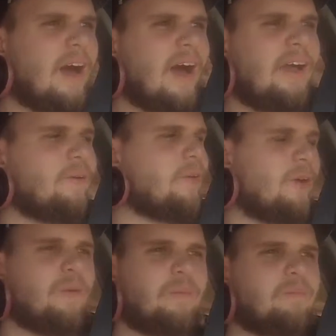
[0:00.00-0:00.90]
I don't
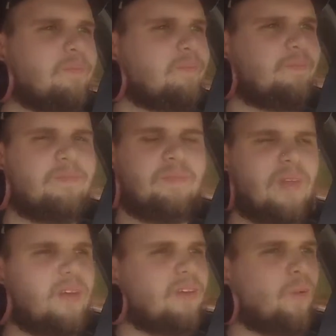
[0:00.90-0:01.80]
know.
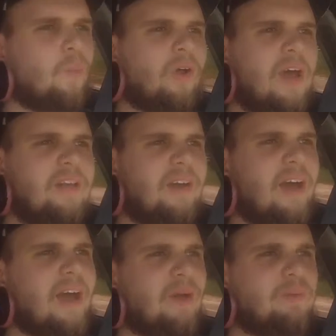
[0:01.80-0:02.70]
One idea I
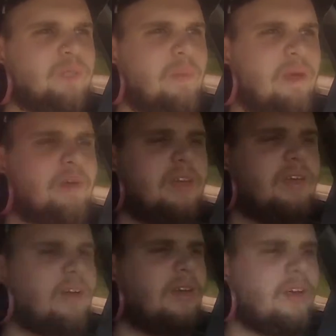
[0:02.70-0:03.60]
had was maybe,
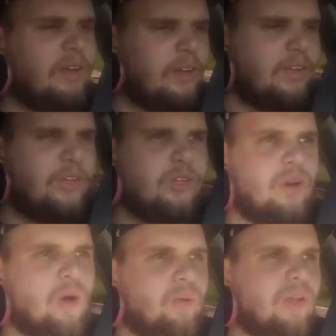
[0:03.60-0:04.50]
you
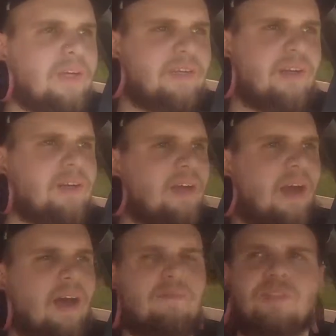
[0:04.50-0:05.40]
know, like
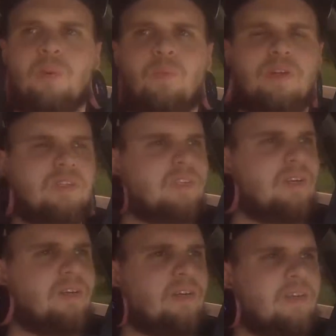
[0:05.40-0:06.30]
have someone
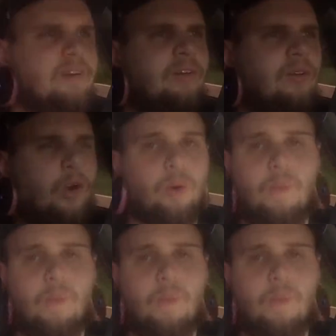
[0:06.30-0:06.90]
send in, or